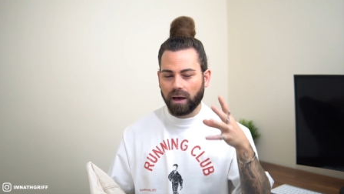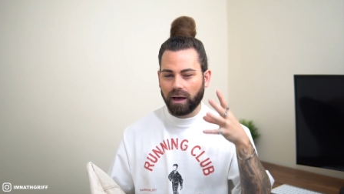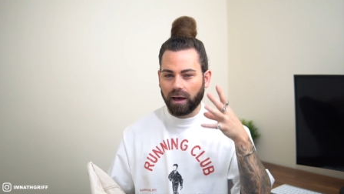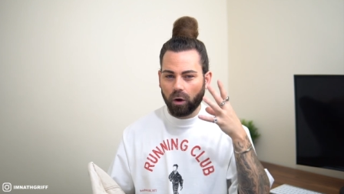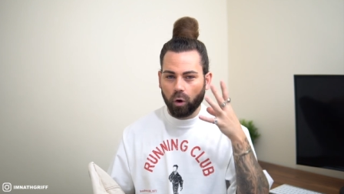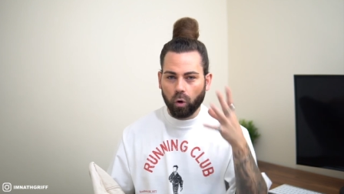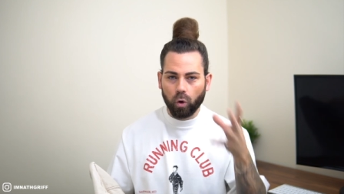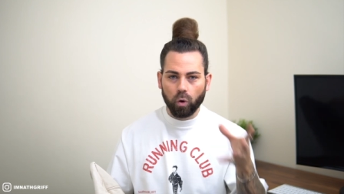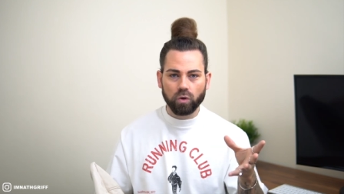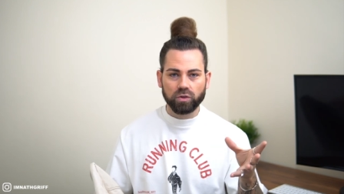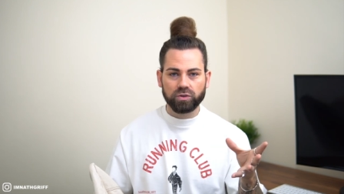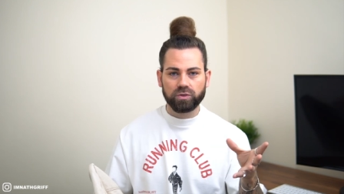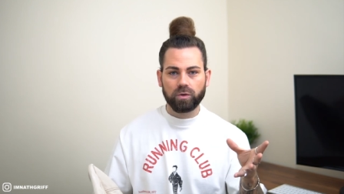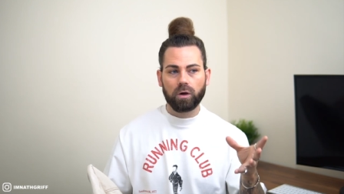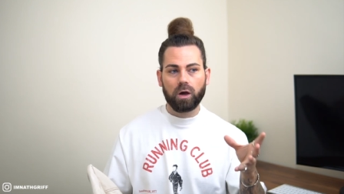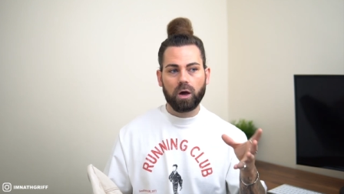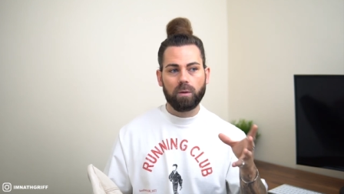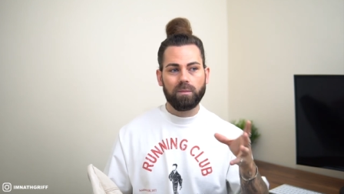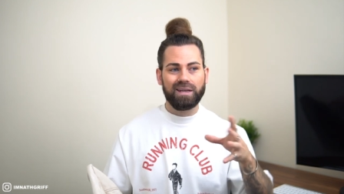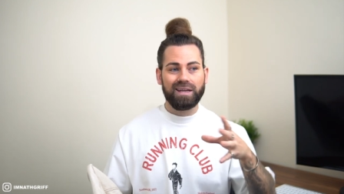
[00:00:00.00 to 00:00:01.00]
are also
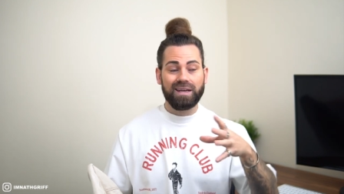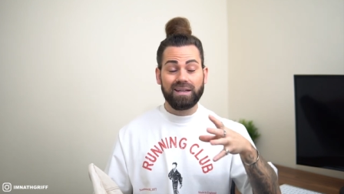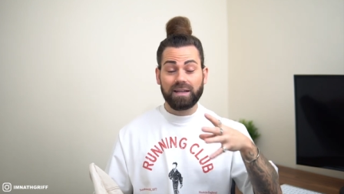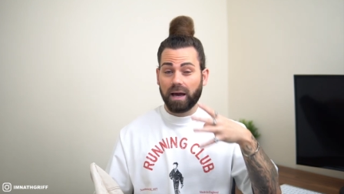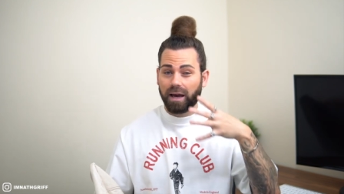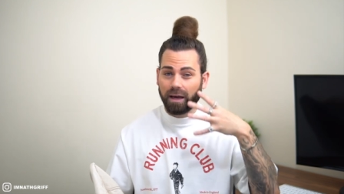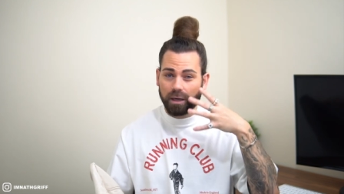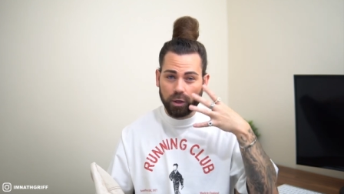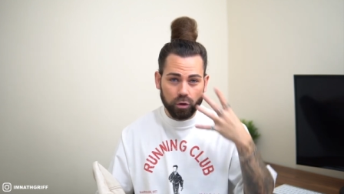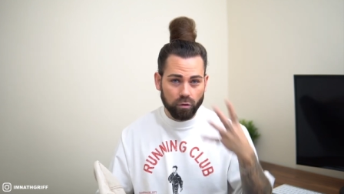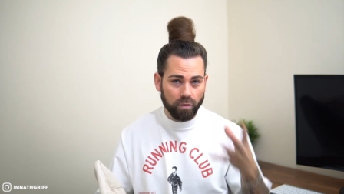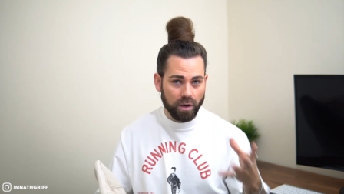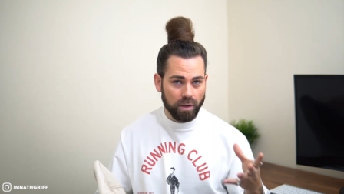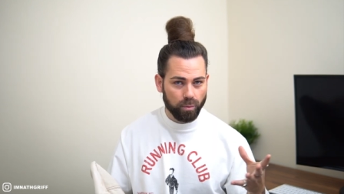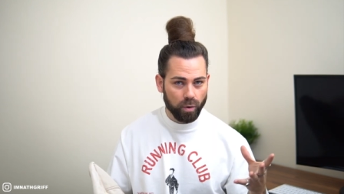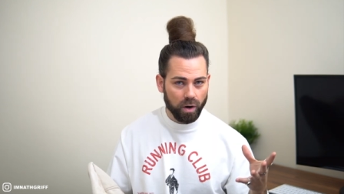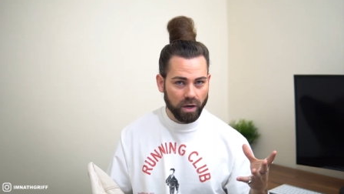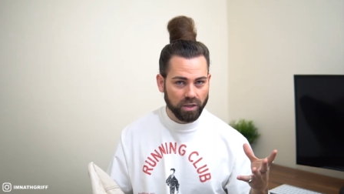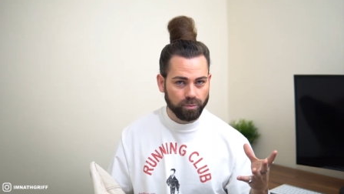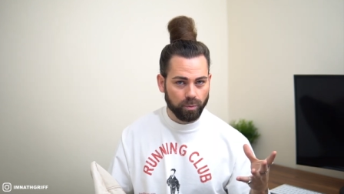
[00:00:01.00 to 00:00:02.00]
coming in at a great
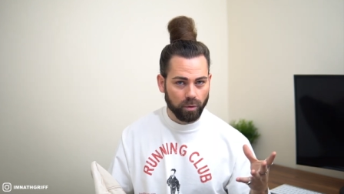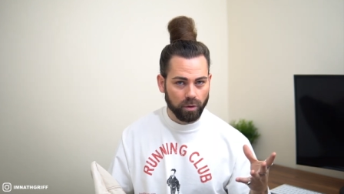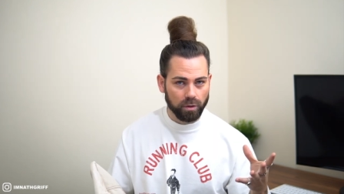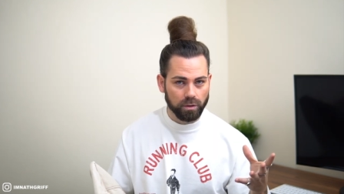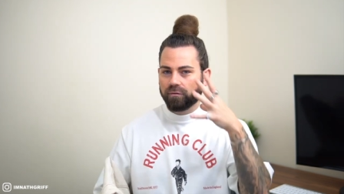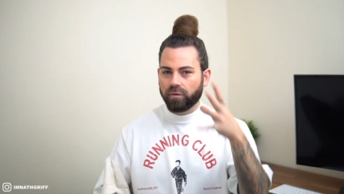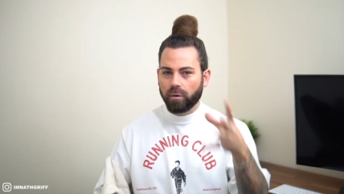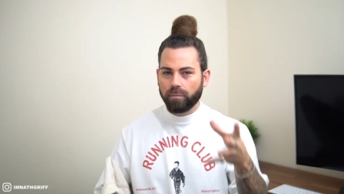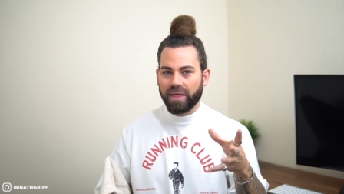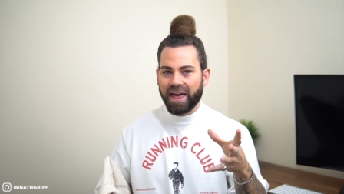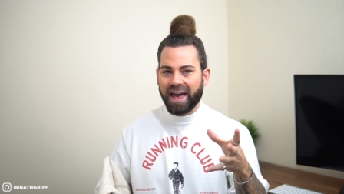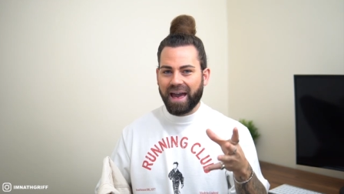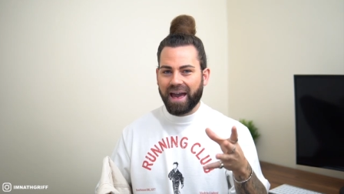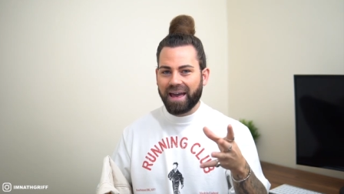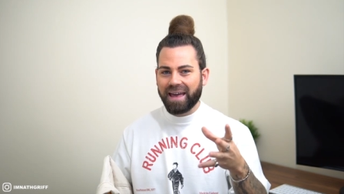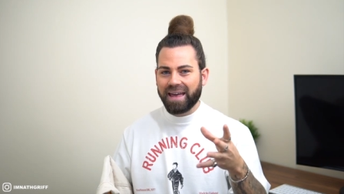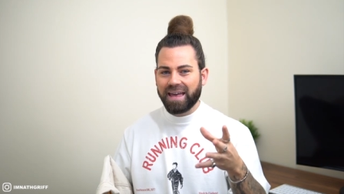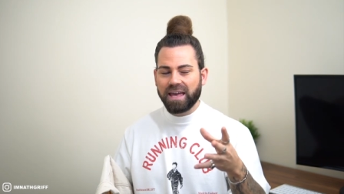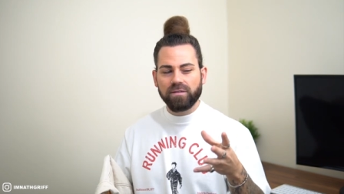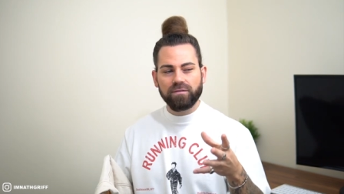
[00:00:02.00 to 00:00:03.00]
price point. From
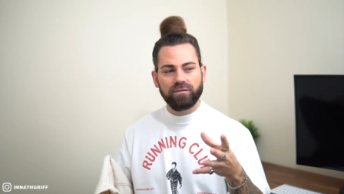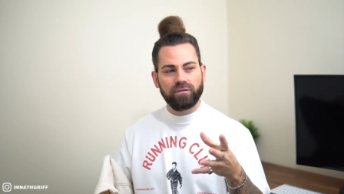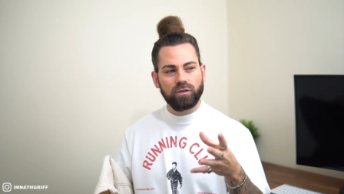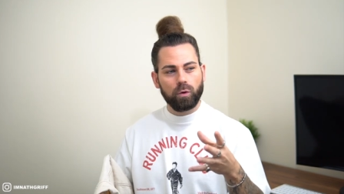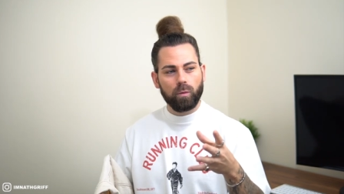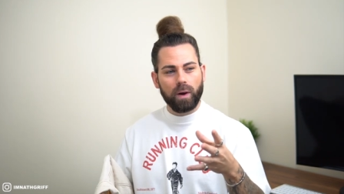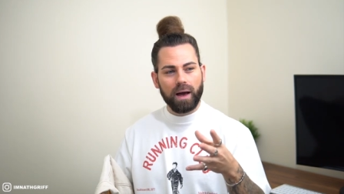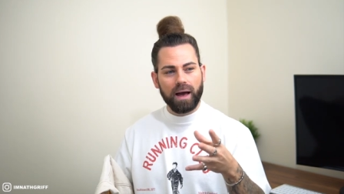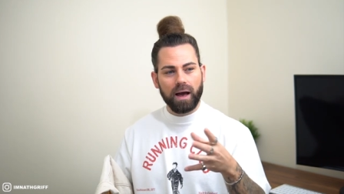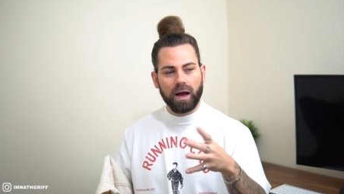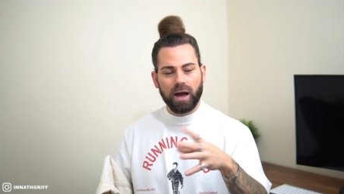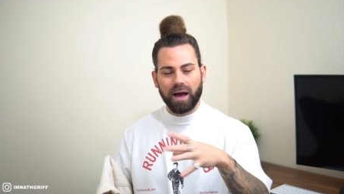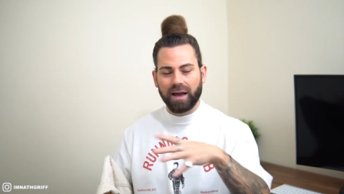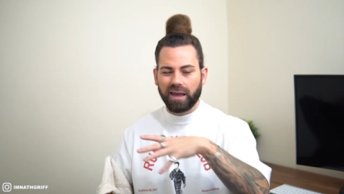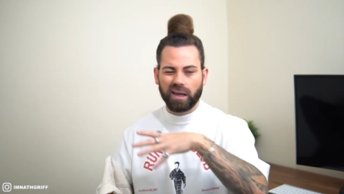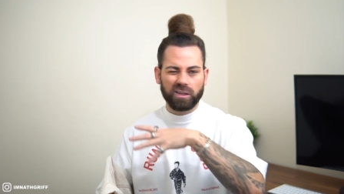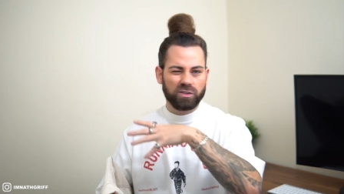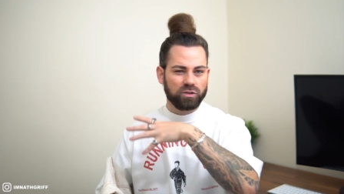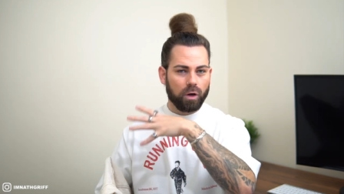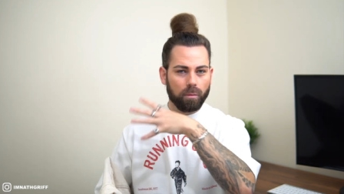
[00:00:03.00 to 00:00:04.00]
there, if you are, I
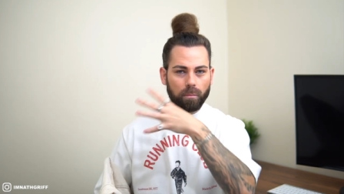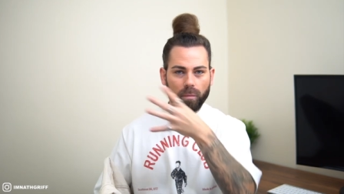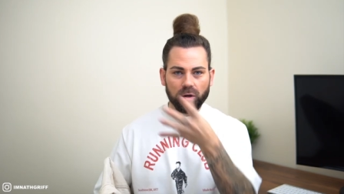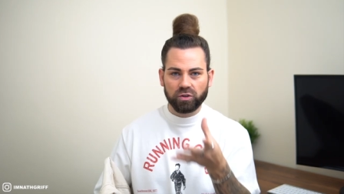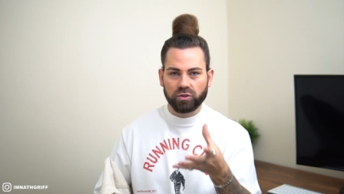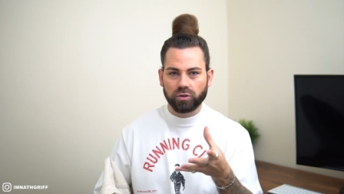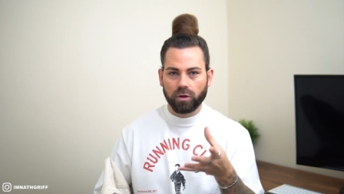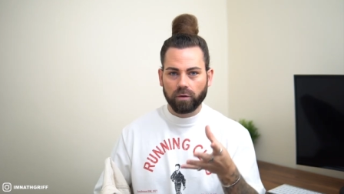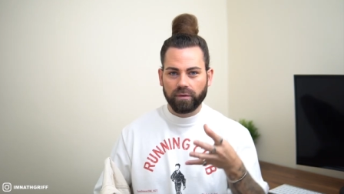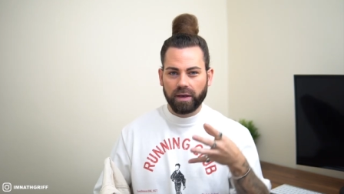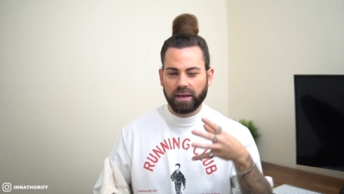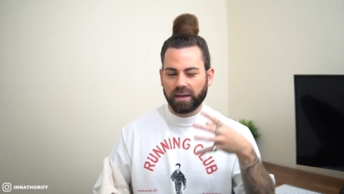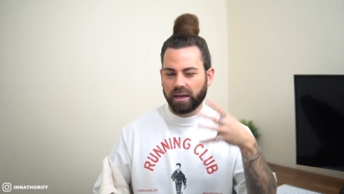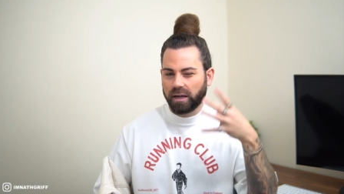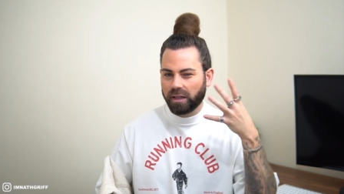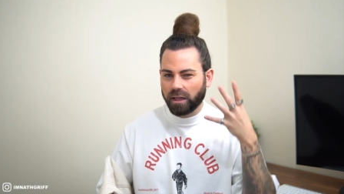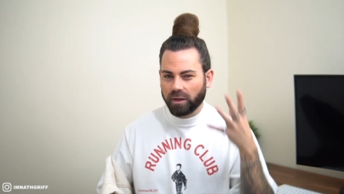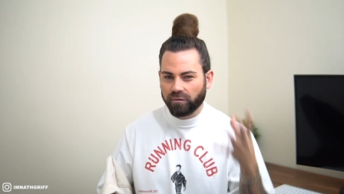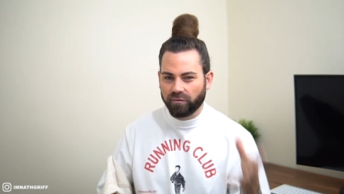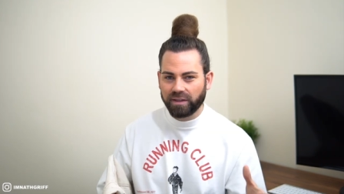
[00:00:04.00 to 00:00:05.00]
guess, not much of a kind
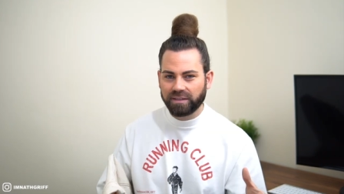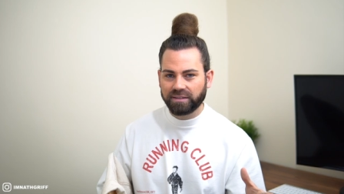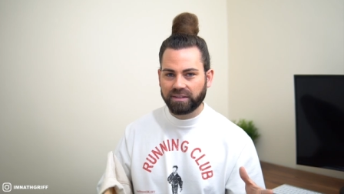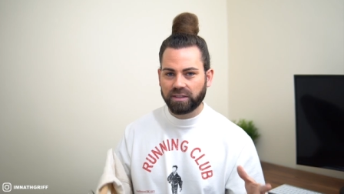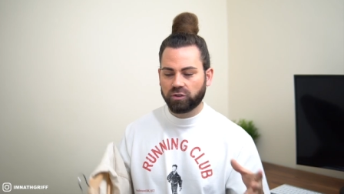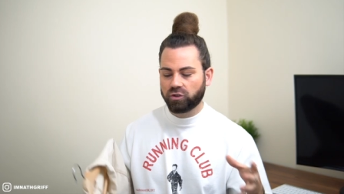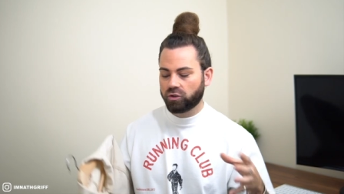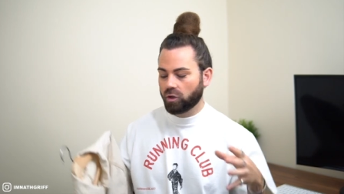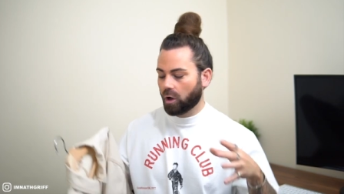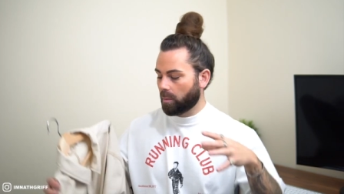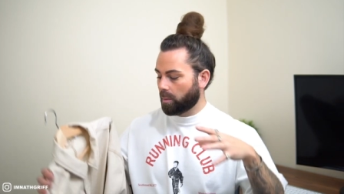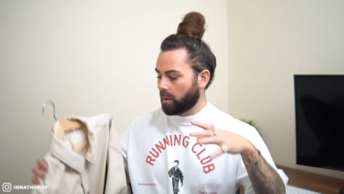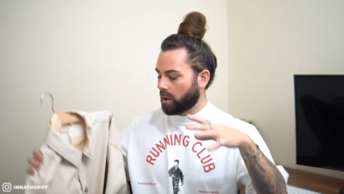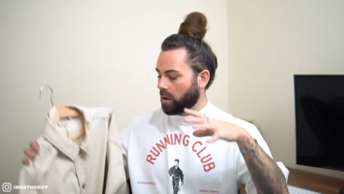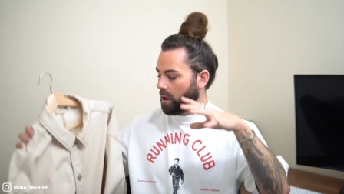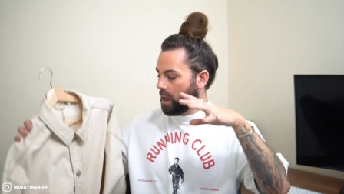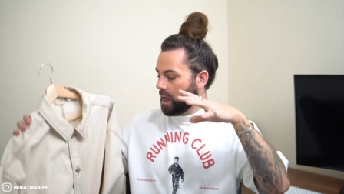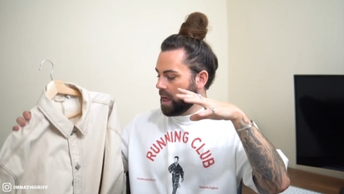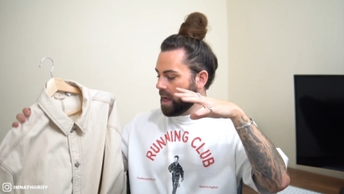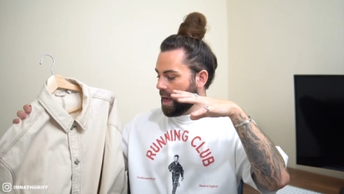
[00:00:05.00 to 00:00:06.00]
of like vintage
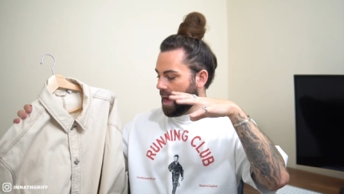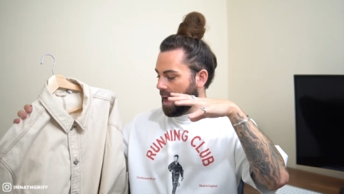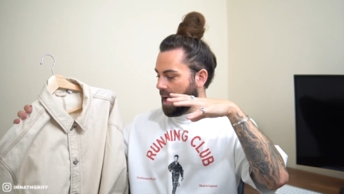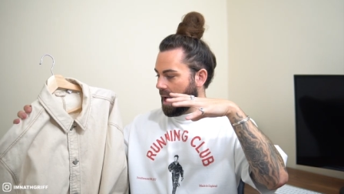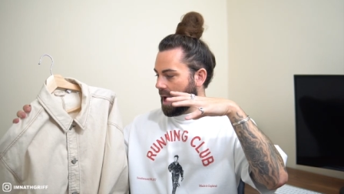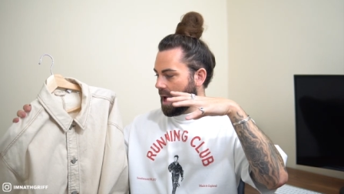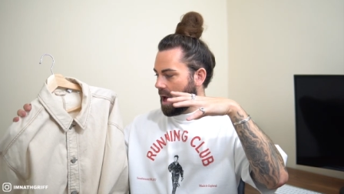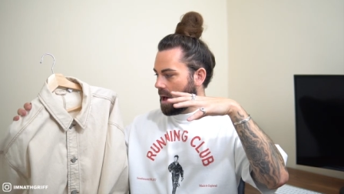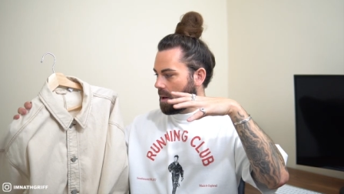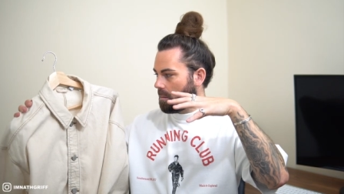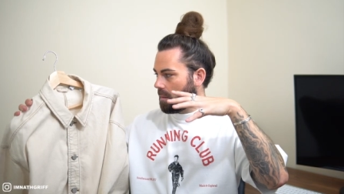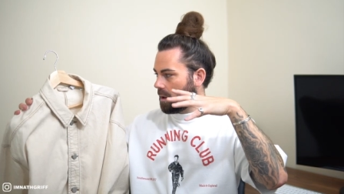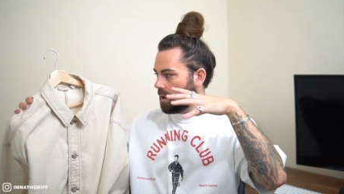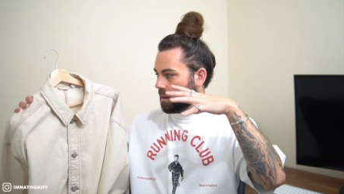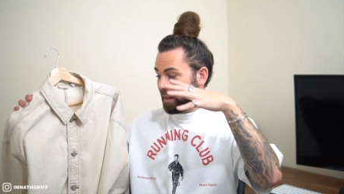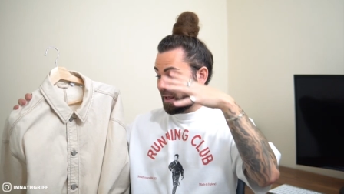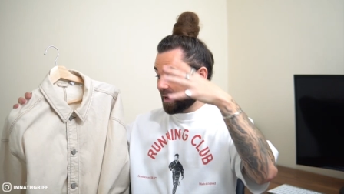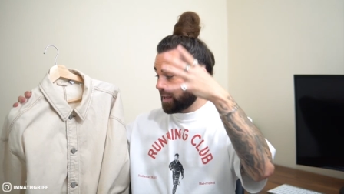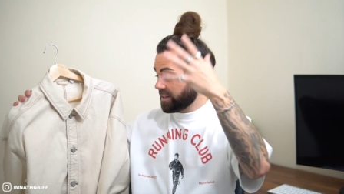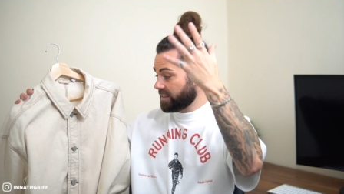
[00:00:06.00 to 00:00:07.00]
shopper, um,
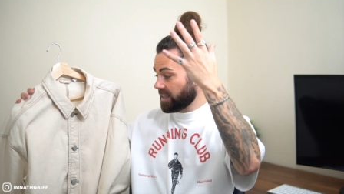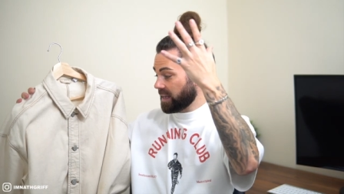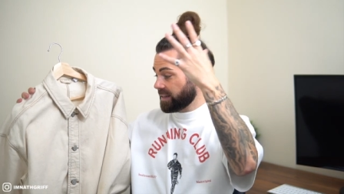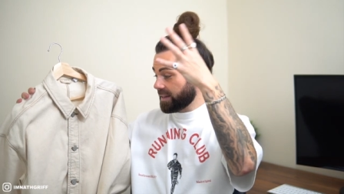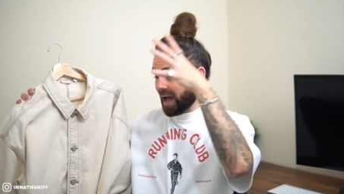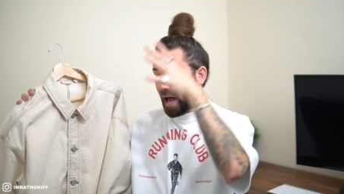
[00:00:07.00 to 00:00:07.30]
like I said,